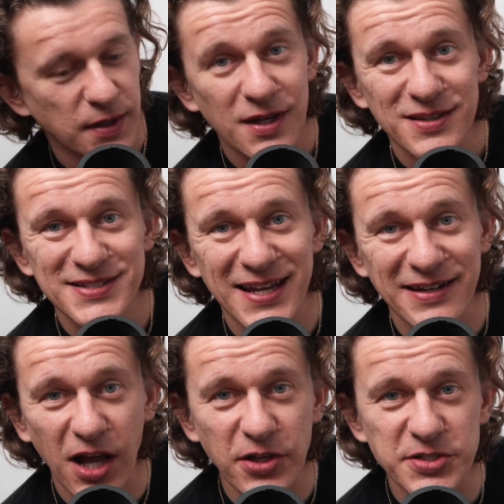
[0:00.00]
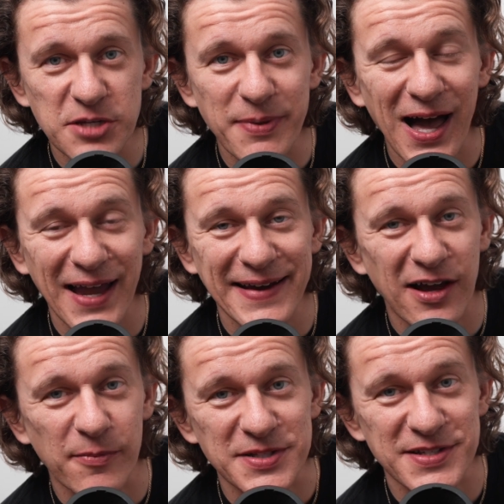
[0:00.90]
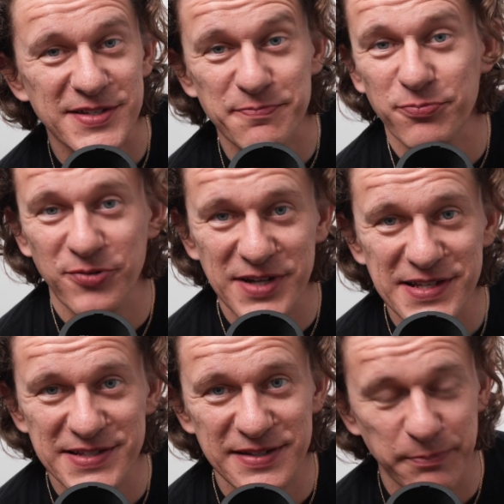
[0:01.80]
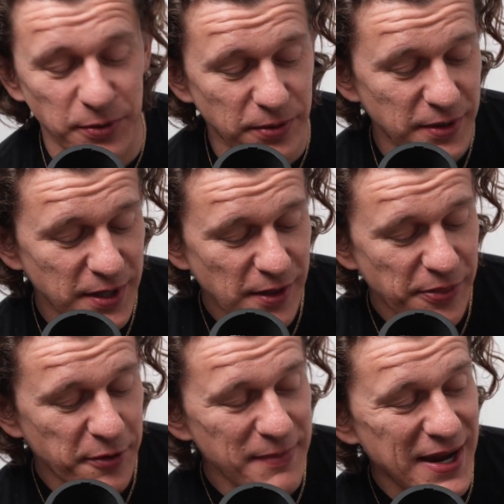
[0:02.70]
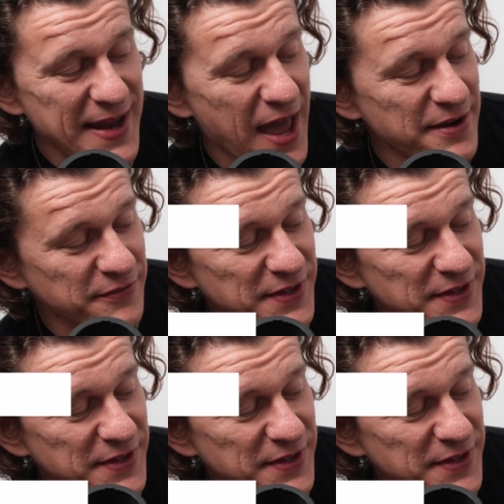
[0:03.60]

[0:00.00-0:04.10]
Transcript: The technology behind helmets is pretty simple. They're made out of